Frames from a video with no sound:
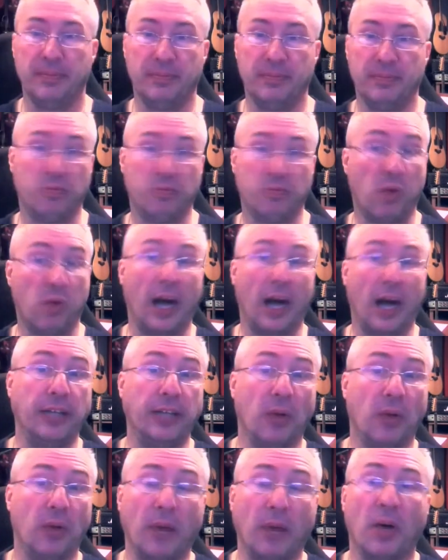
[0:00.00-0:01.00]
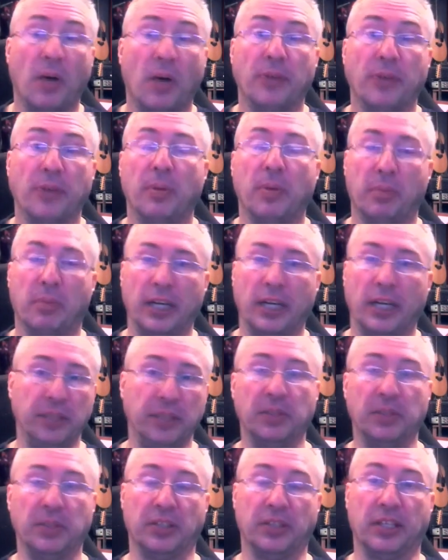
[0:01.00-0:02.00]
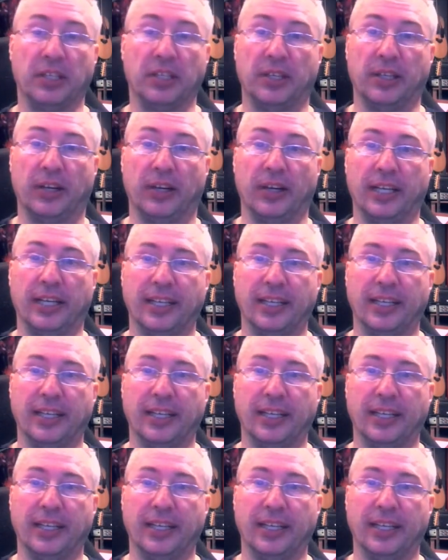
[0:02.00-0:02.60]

Why do I want to embrace music theory?